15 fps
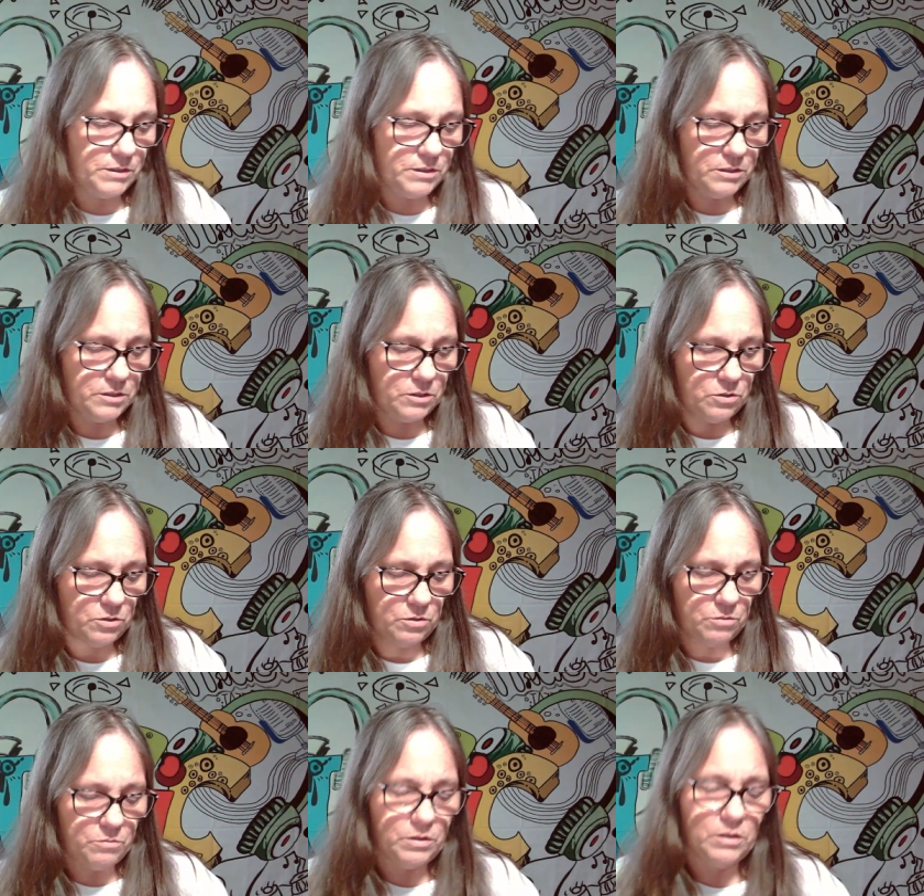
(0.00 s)
is a
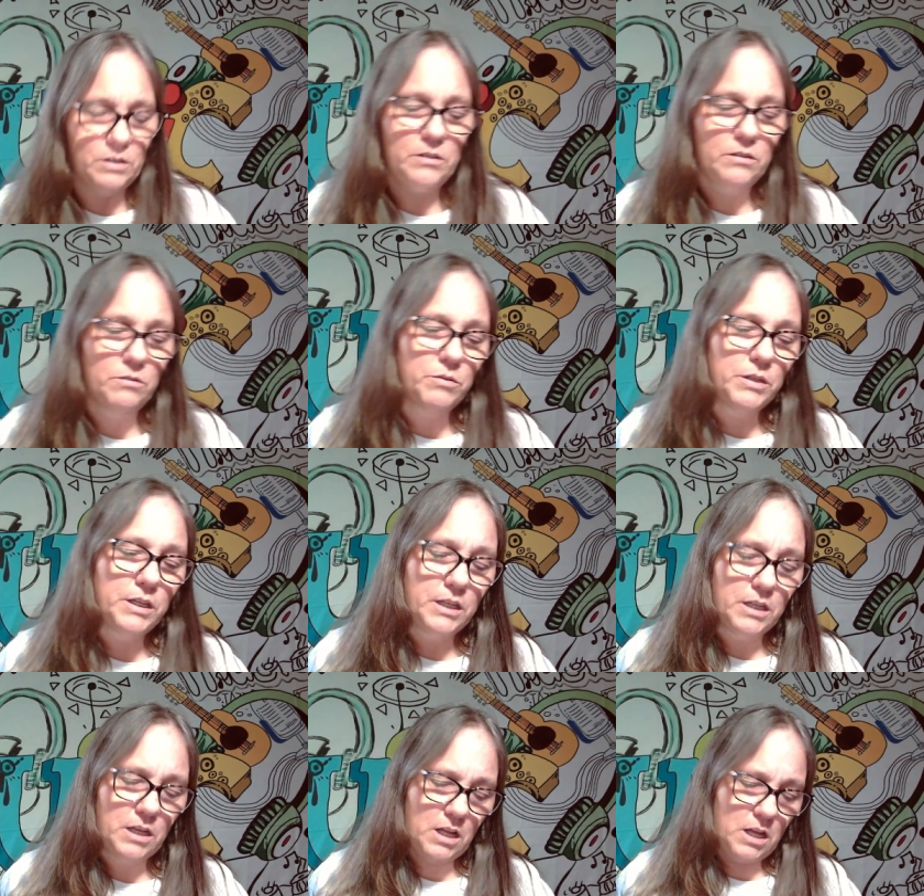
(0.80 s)
cool one. We
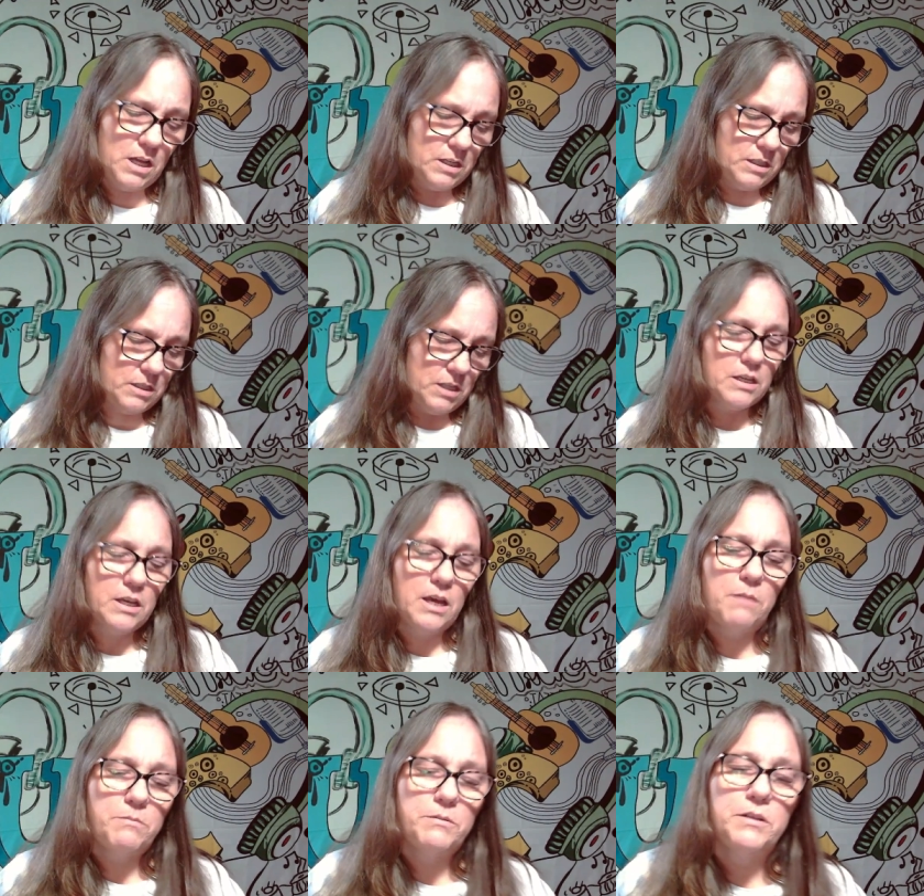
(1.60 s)
got
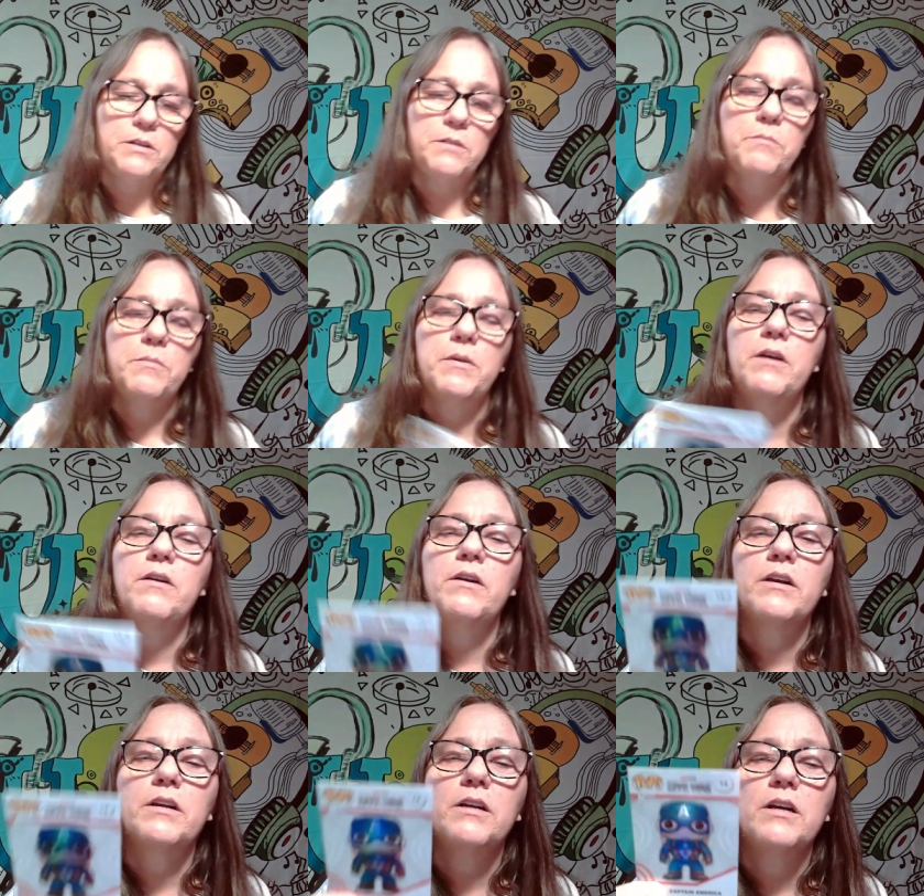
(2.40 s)
Captain
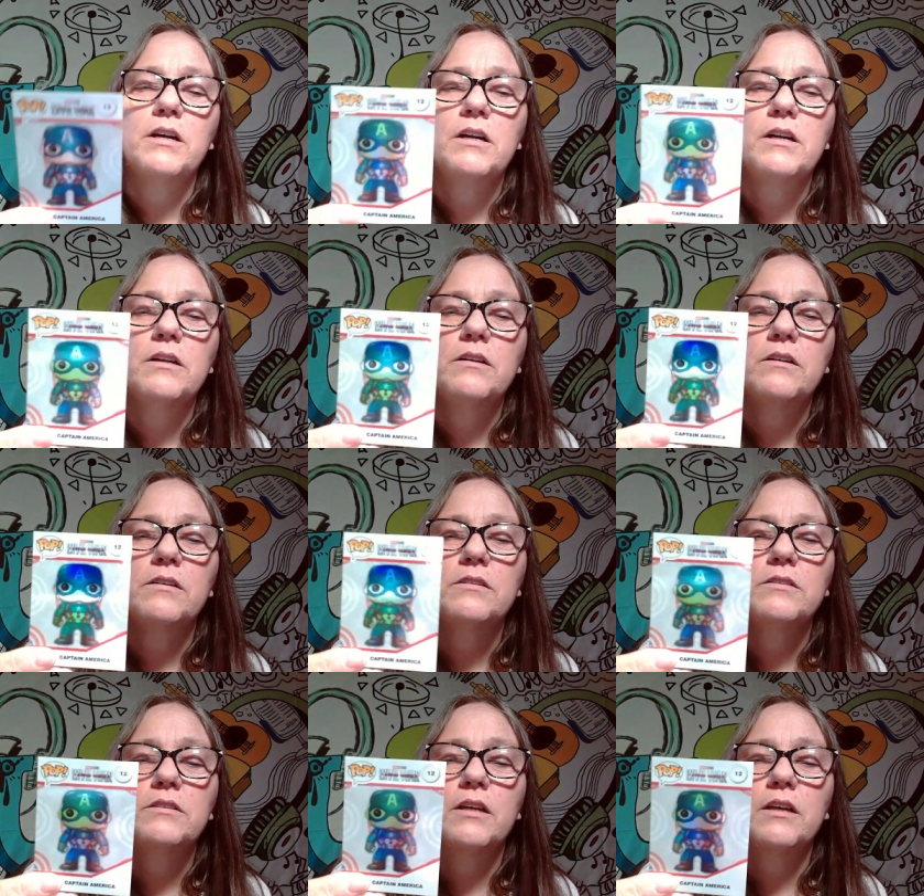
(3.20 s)
America.
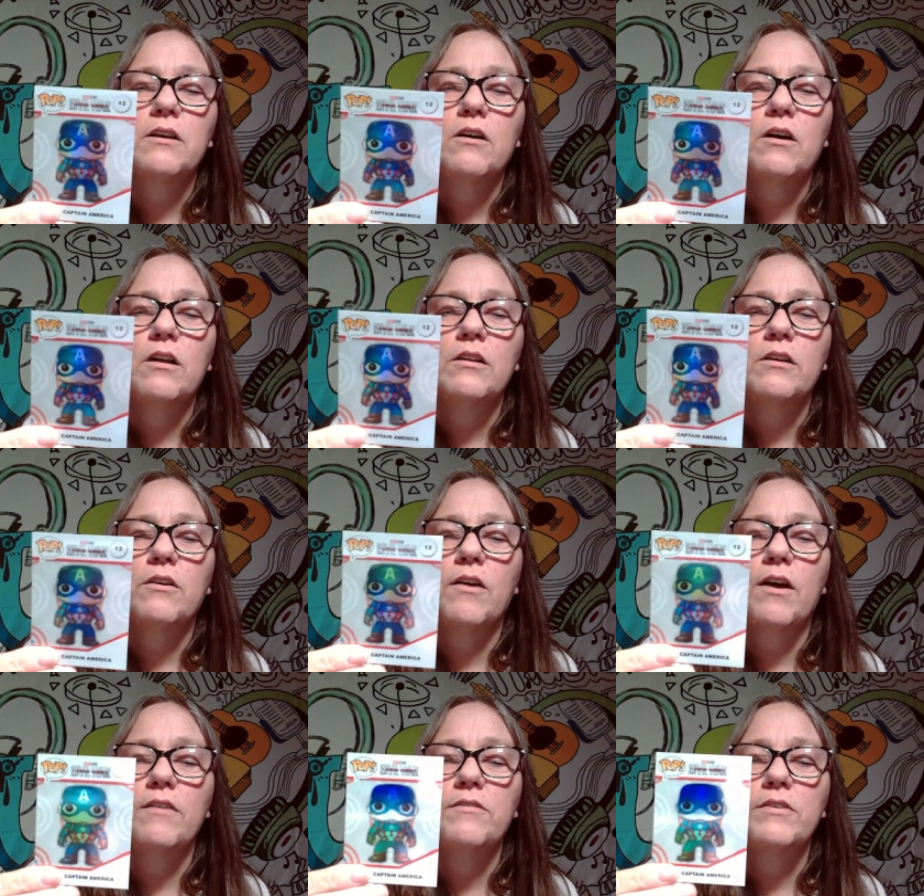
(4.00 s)
It's like a
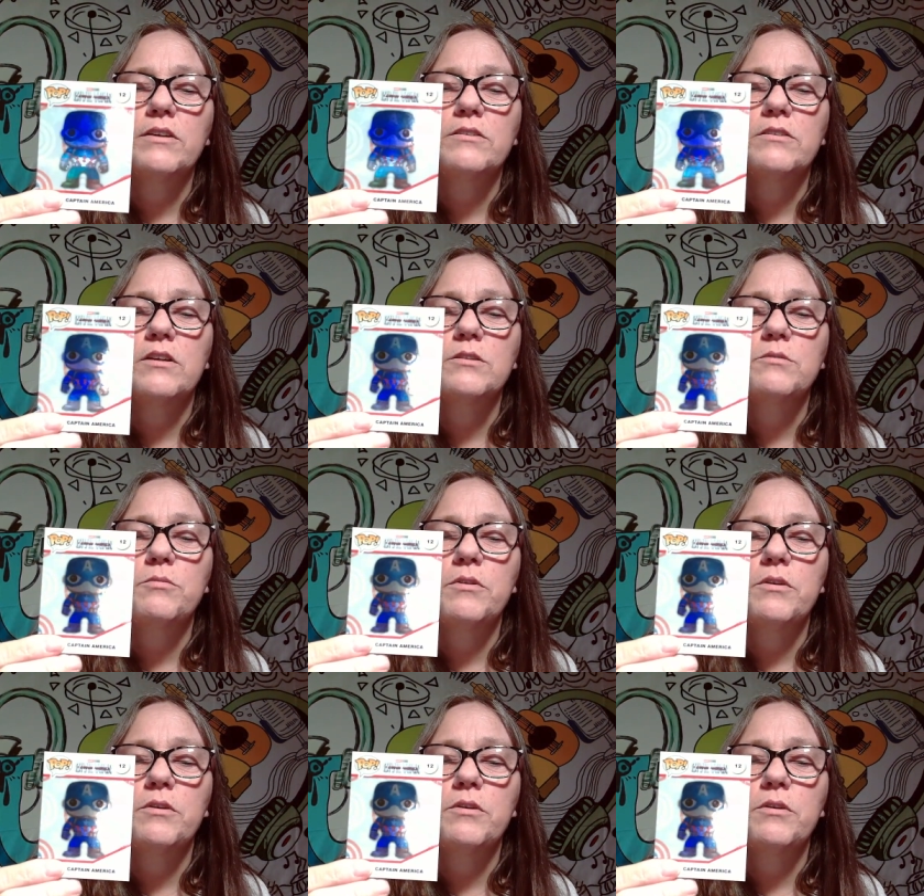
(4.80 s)
holographic, so that's pretty